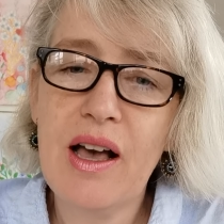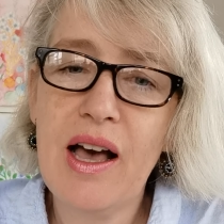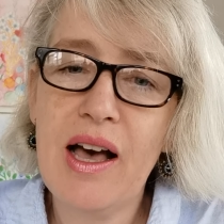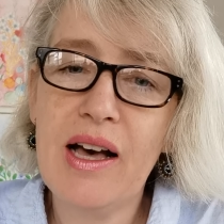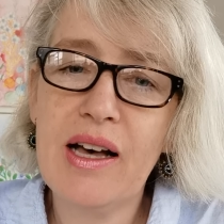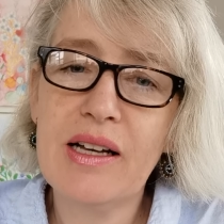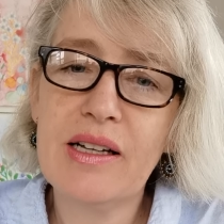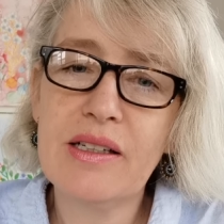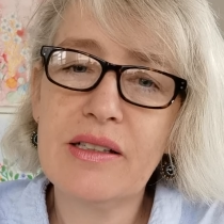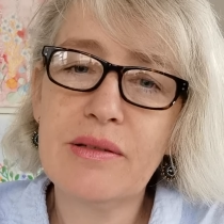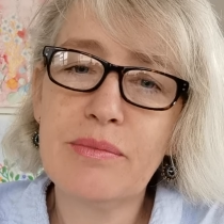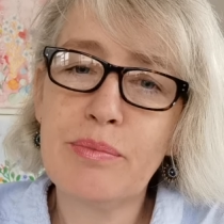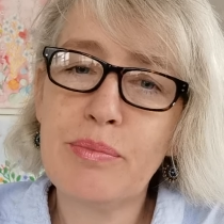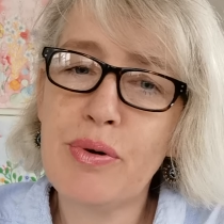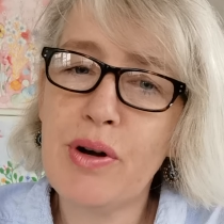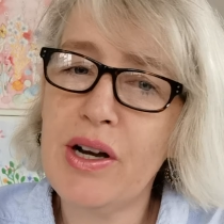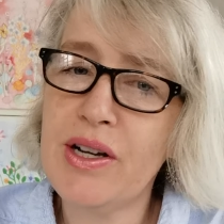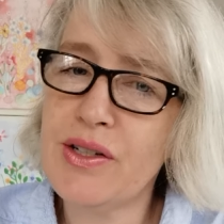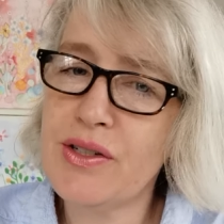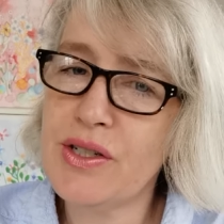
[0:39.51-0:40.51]
and
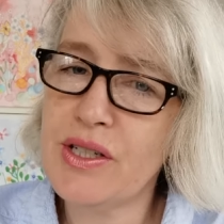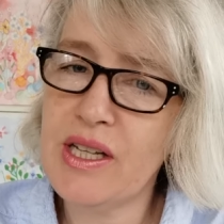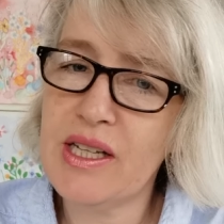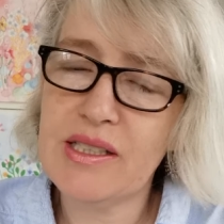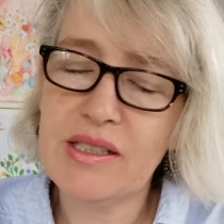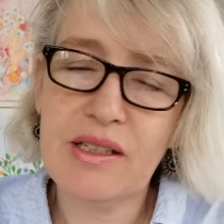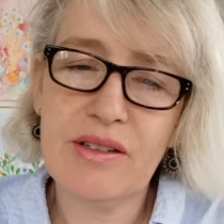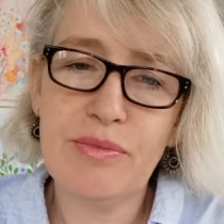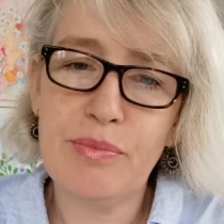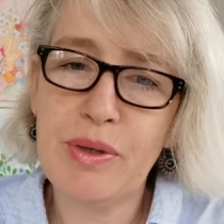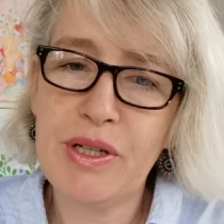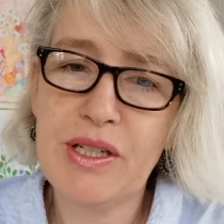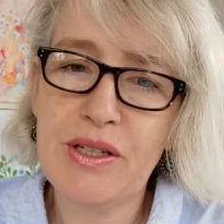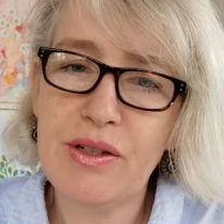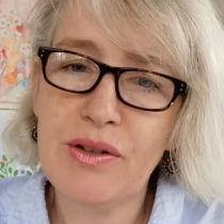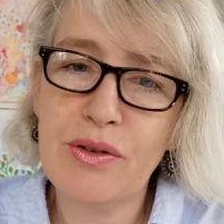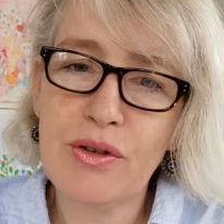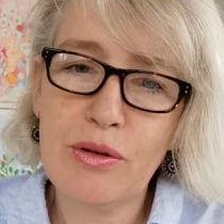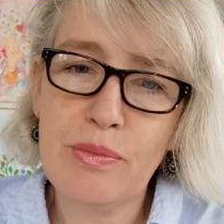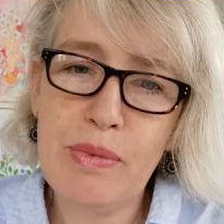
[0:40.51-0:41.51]
prior to that, I've been in
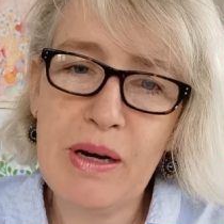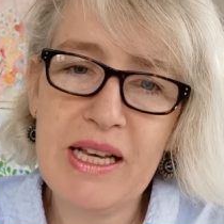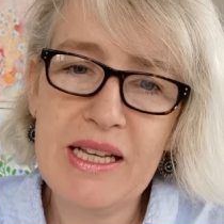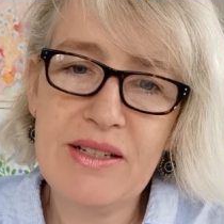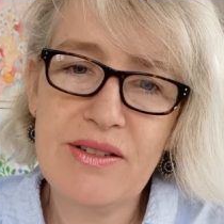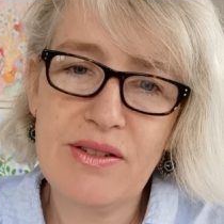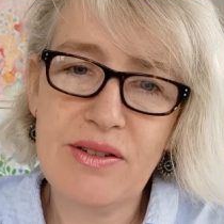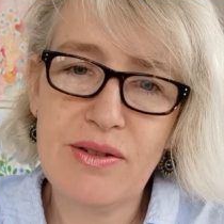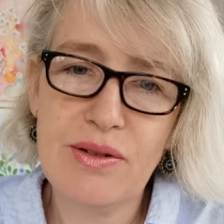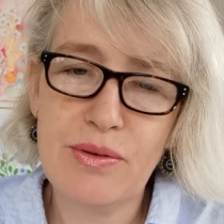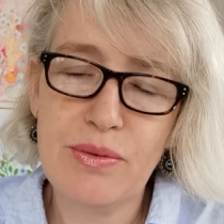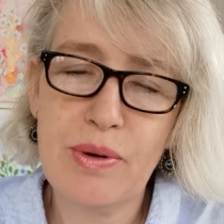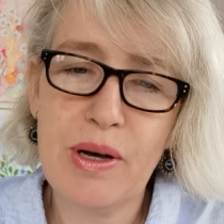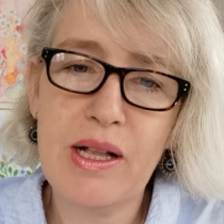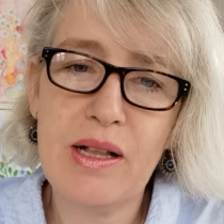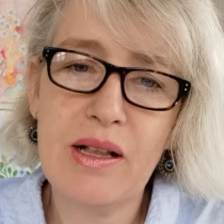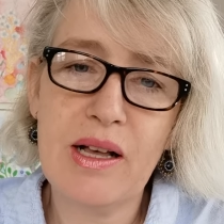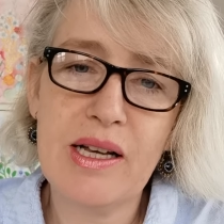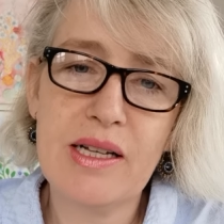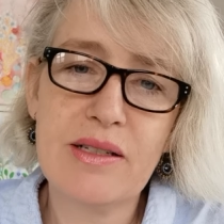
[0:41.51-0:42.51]
other places as
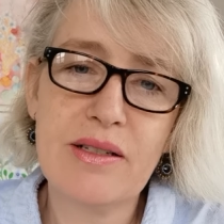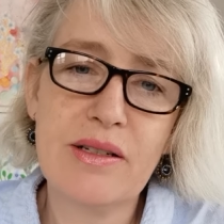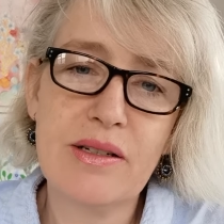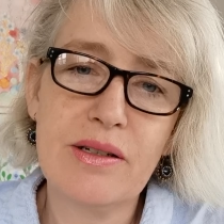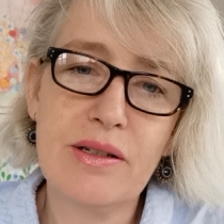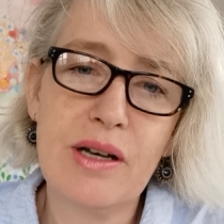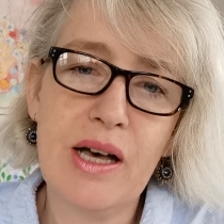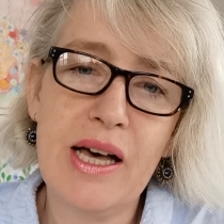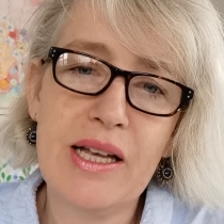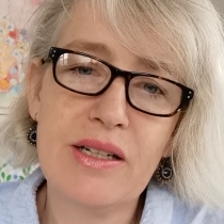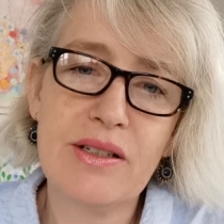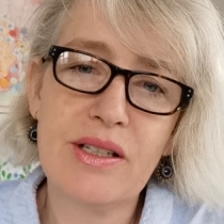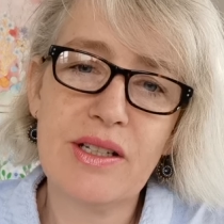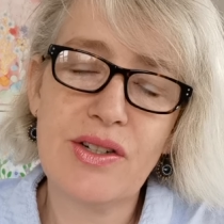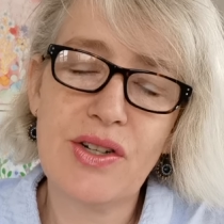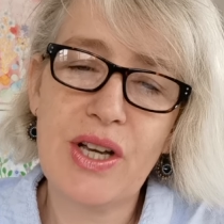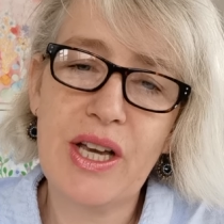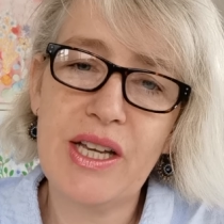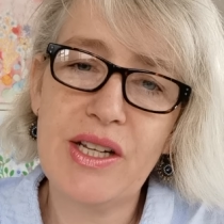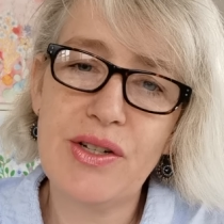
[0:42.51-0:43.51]
well as an adult
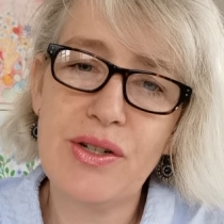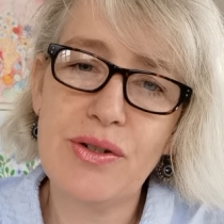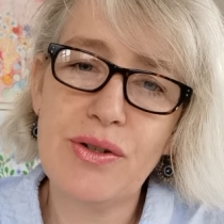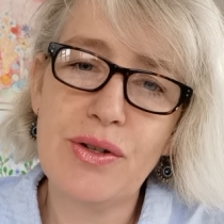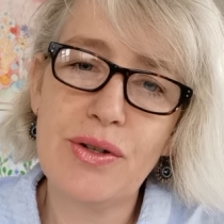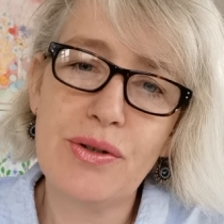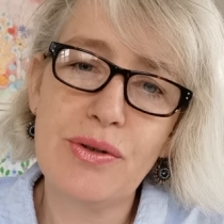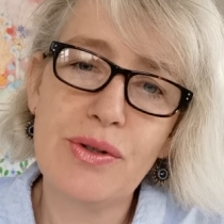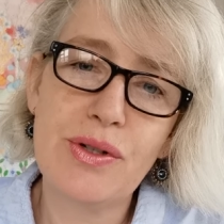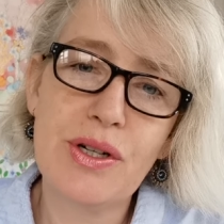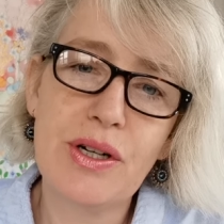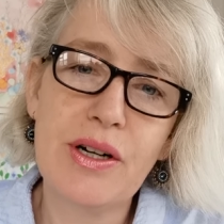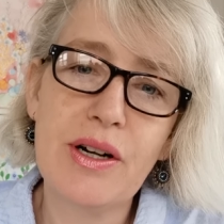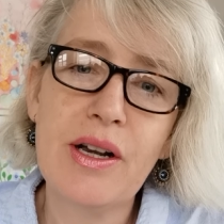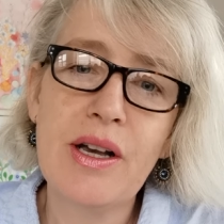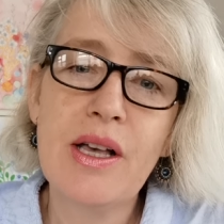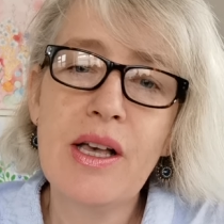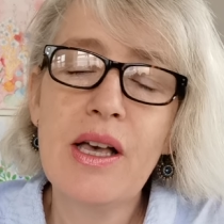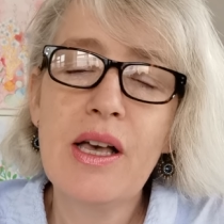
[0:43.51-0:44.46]
education tutor.